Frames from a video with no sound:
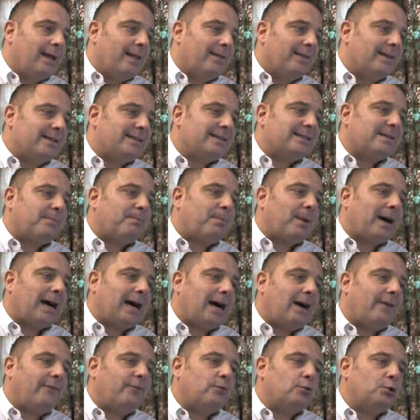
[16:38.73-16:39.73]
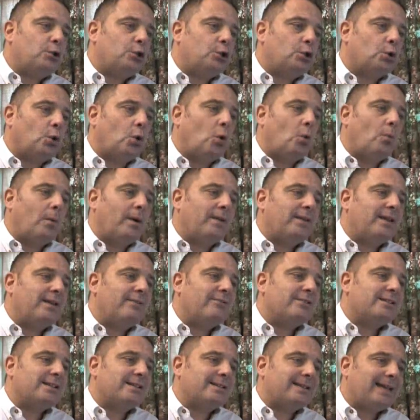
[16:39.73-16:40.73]
This is a powerful short when
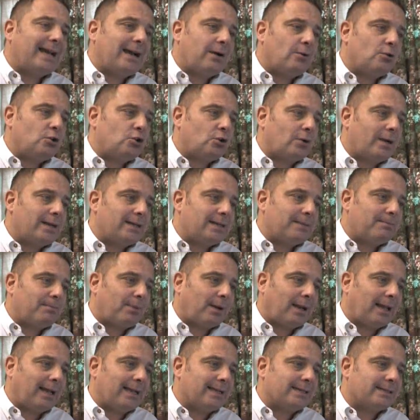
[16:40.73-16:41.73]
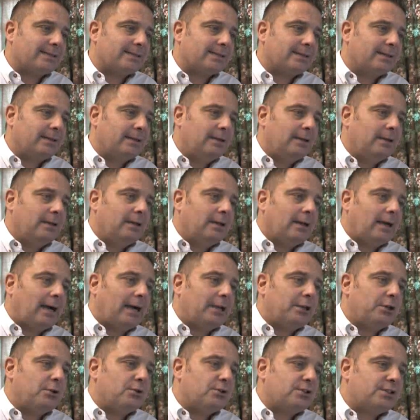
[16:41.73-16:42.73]
there is a downtrend in place,
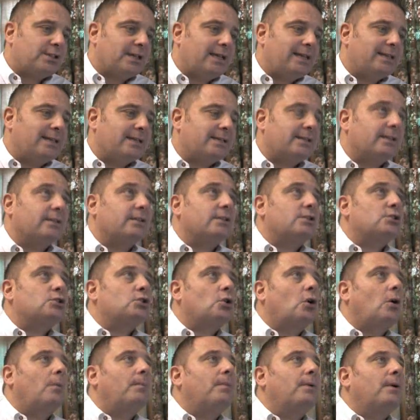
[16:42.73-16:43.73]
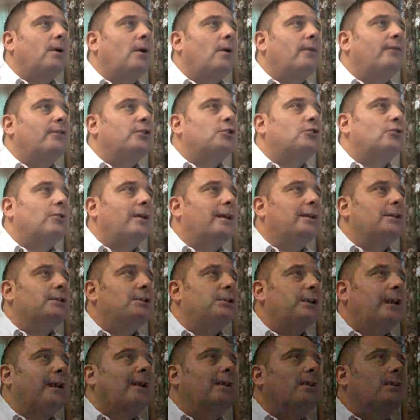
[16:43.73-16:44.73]
and you see this at the top of a trend
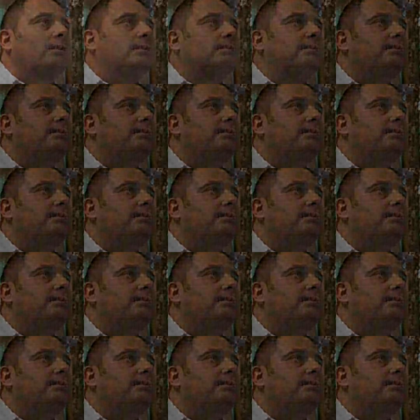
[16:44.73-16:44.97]
channel.